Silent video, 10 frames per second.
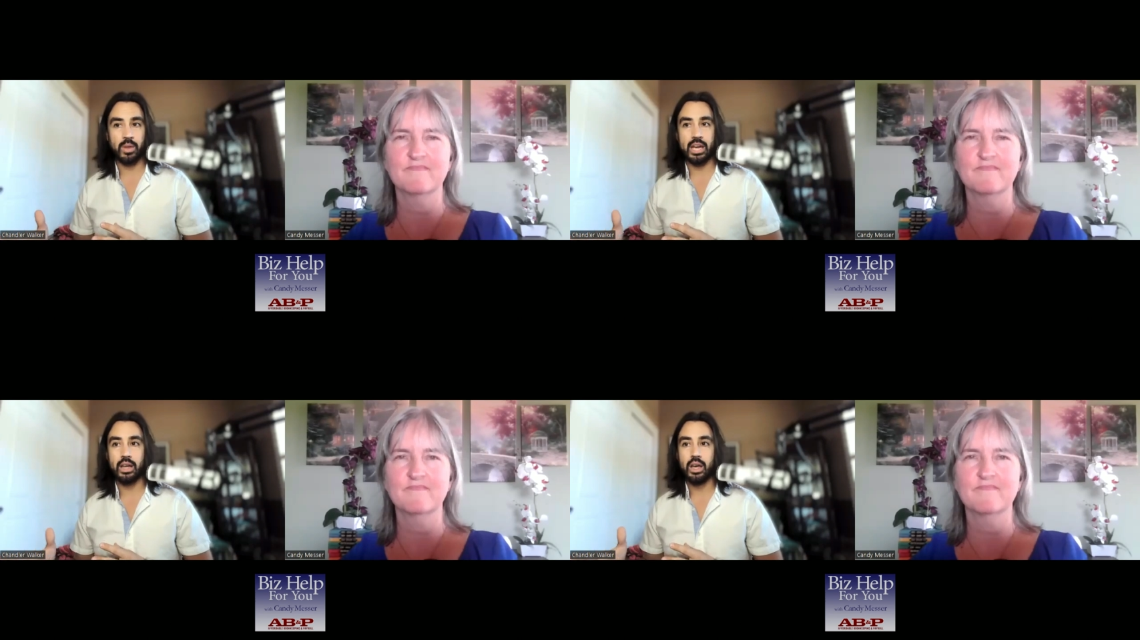
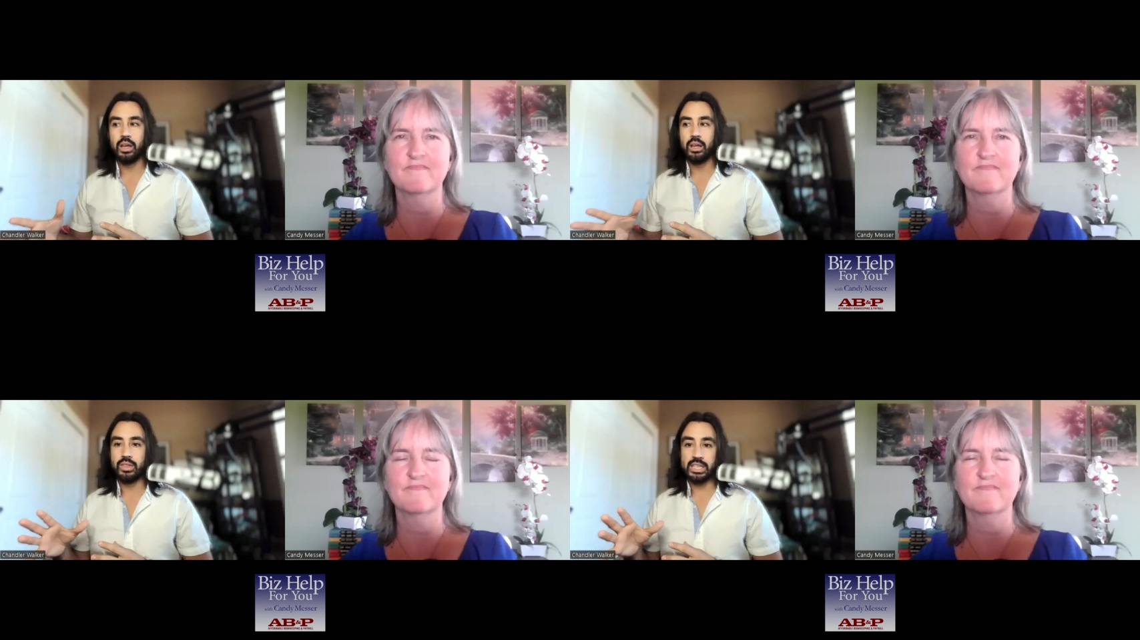Speaker 1: And
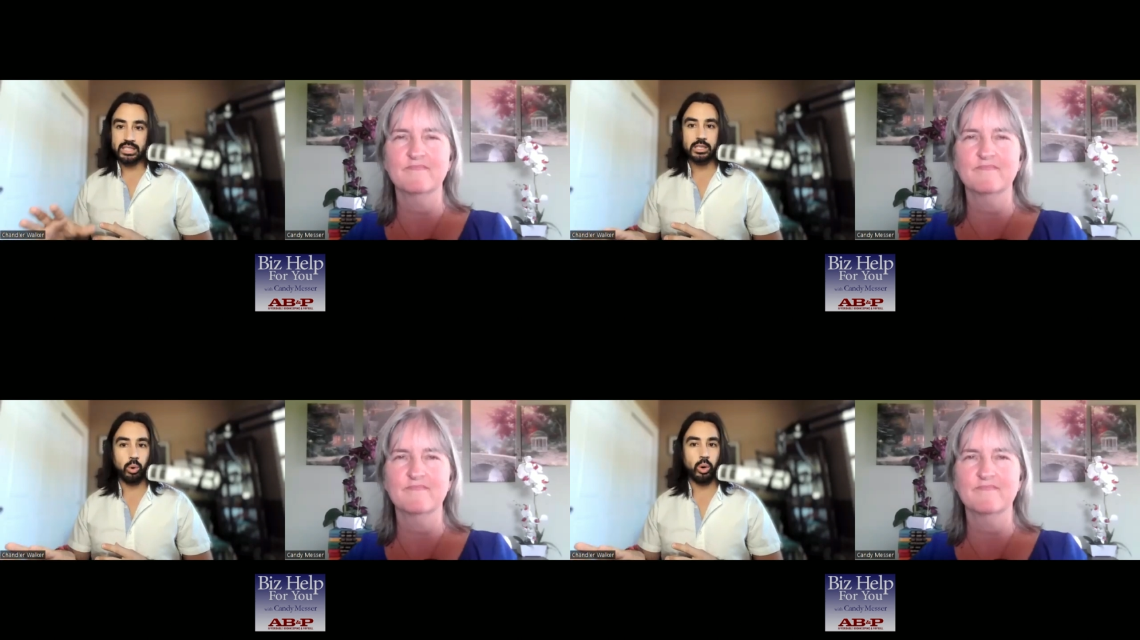this
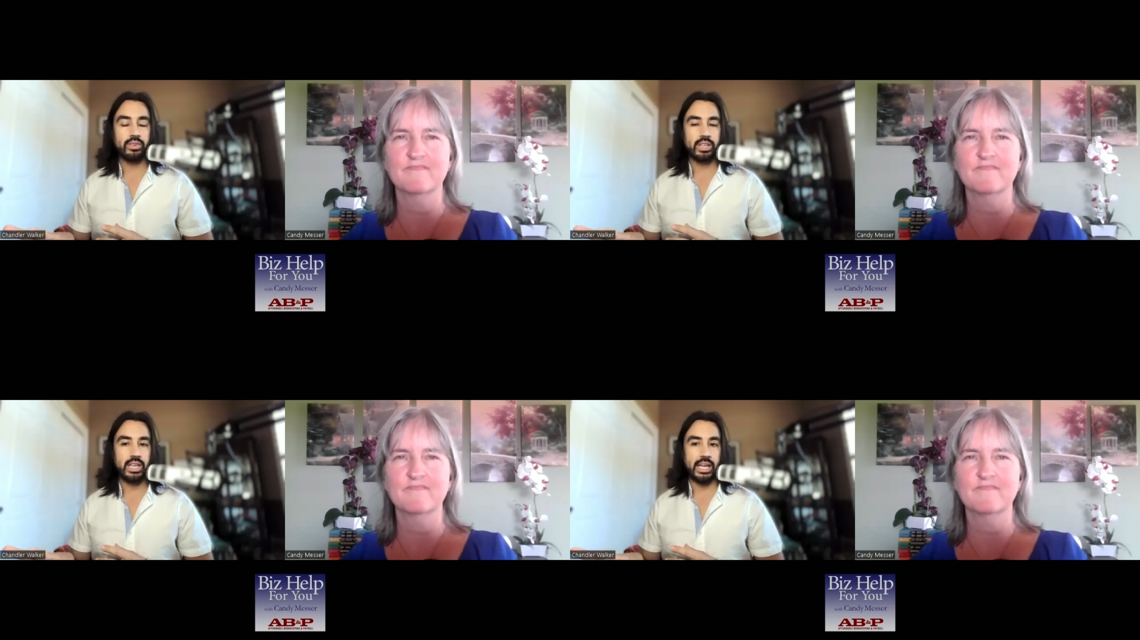is a point of
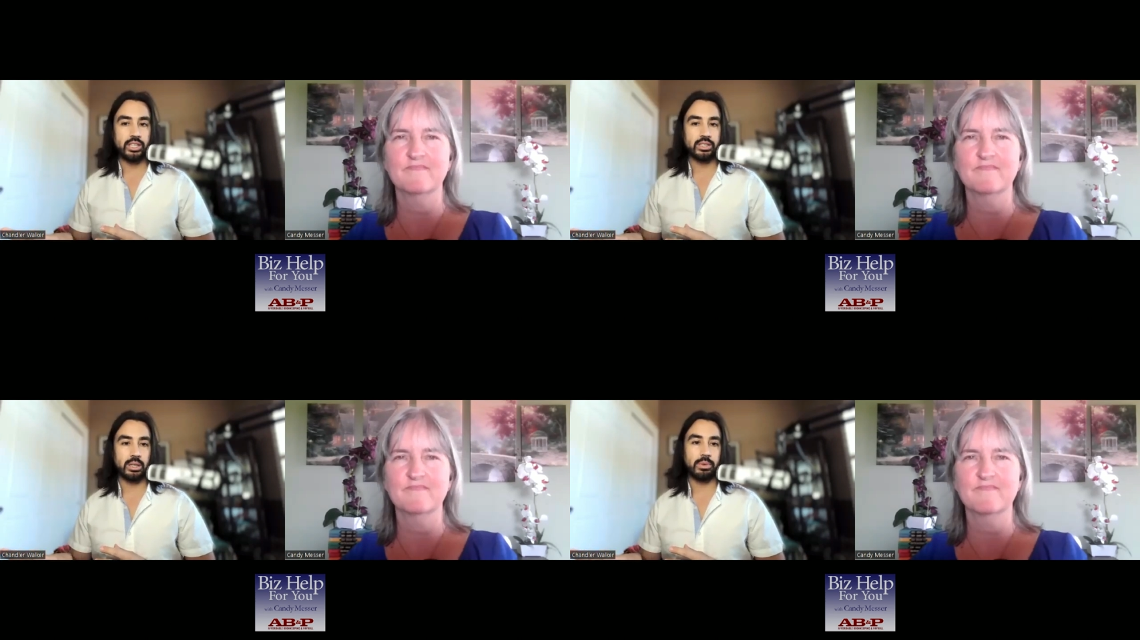
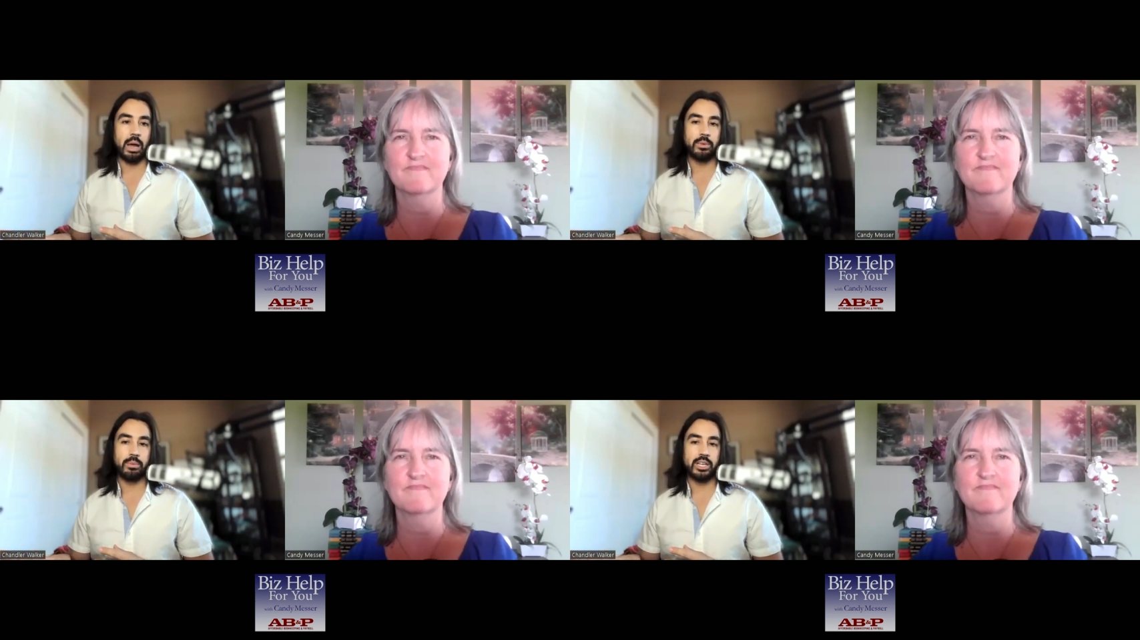contention
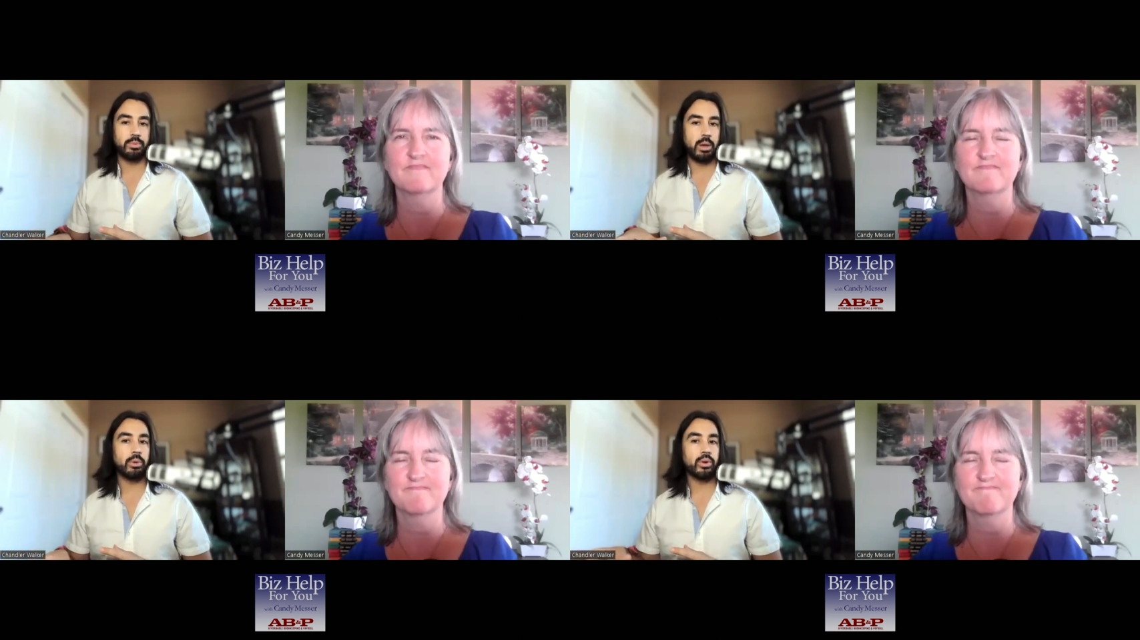sometimes because
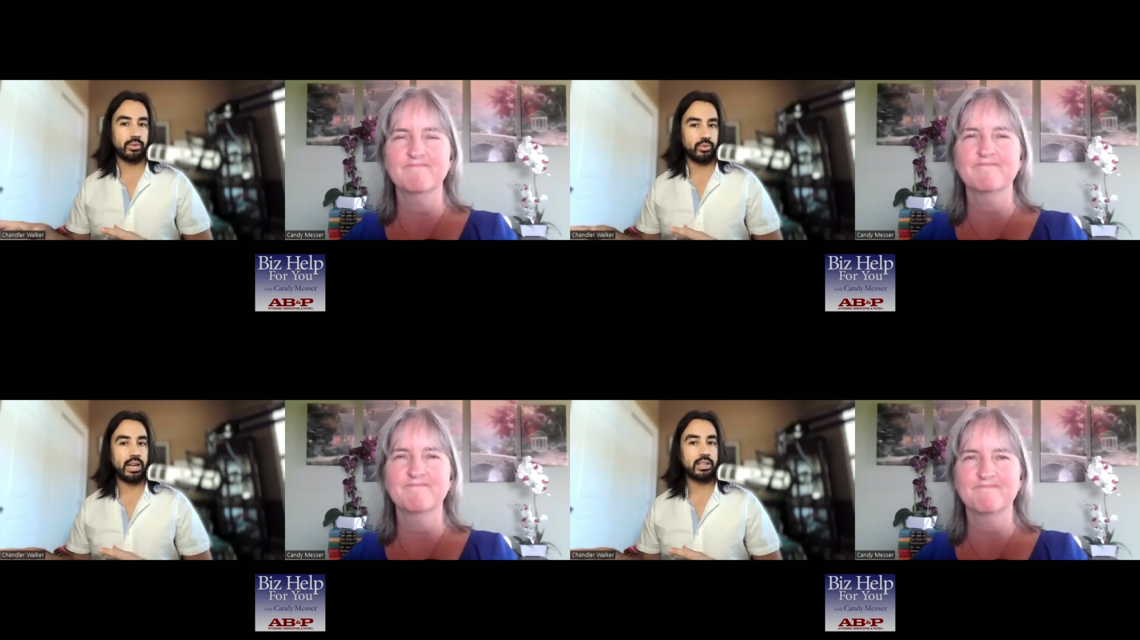people are
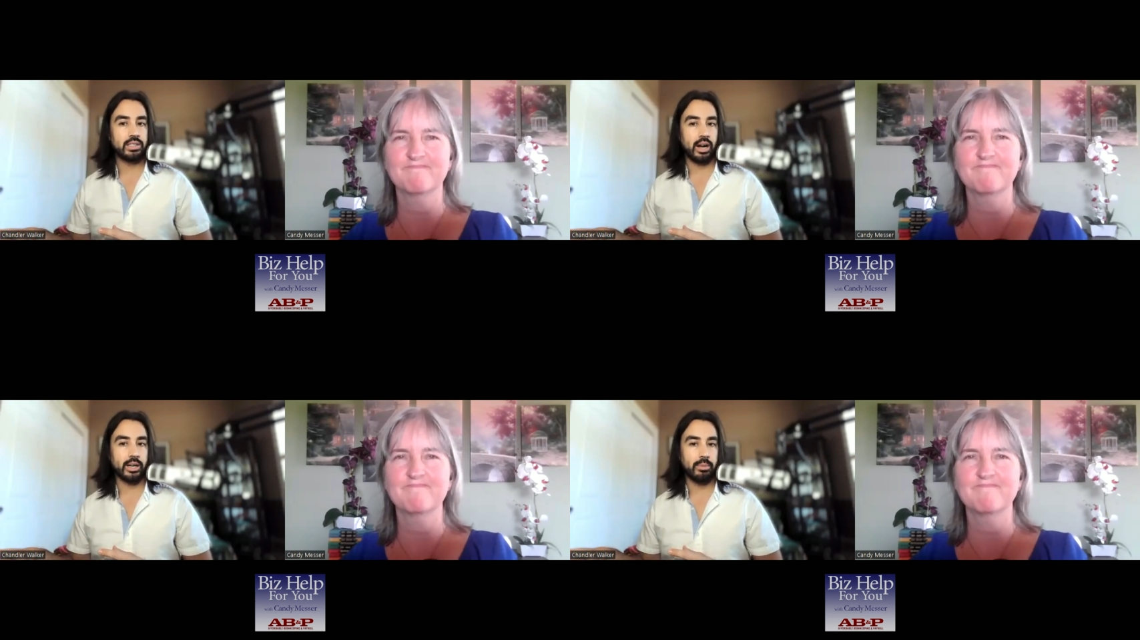afraid to
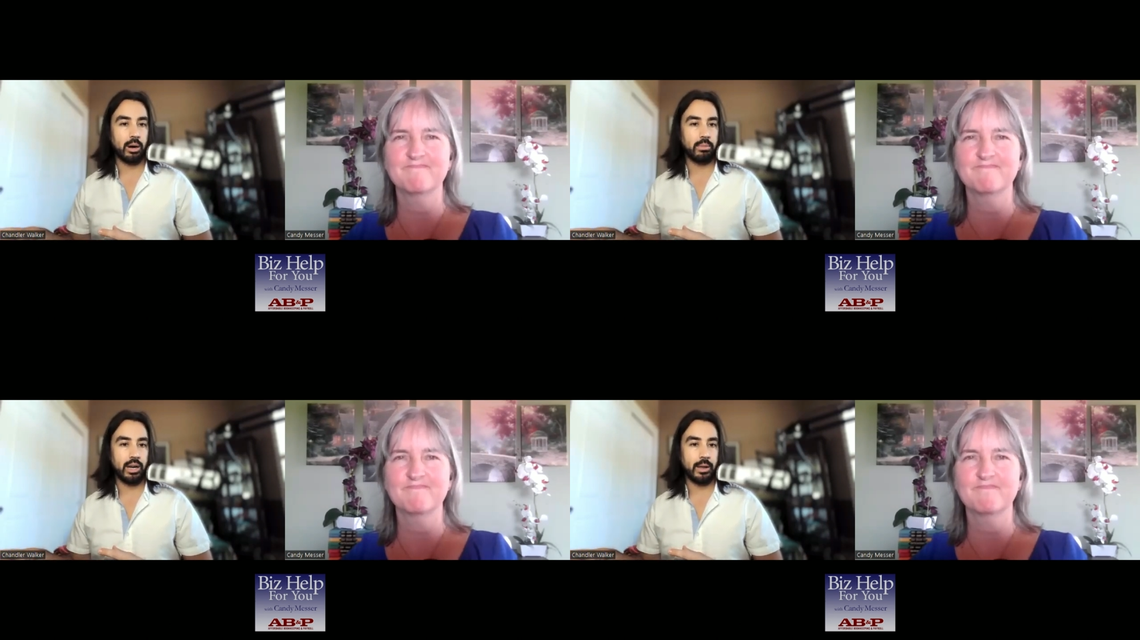talk about
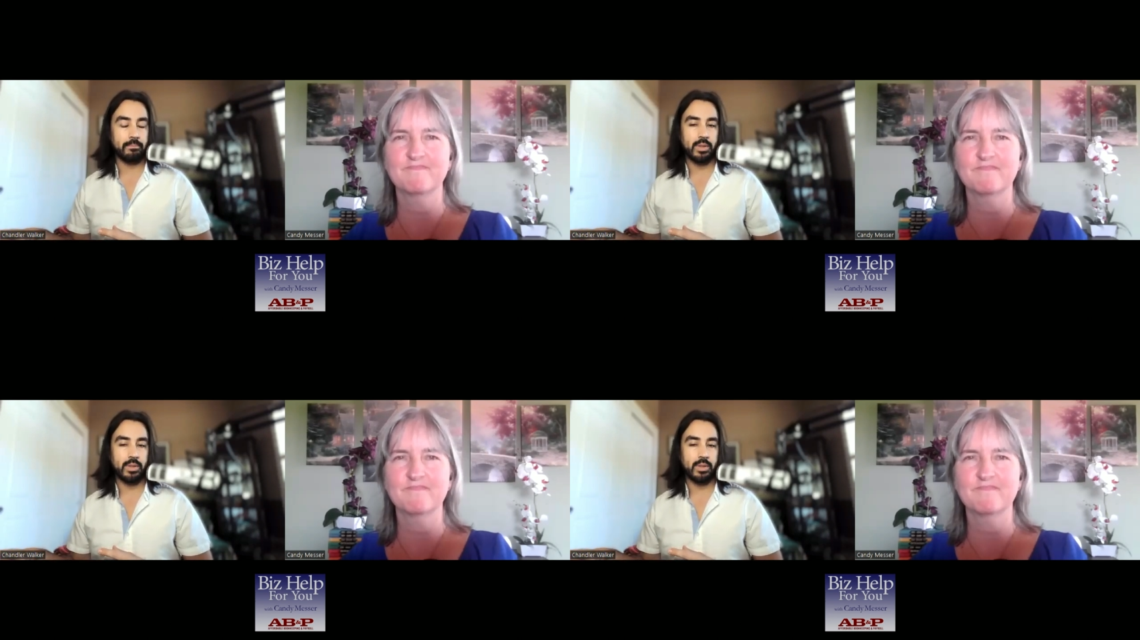money.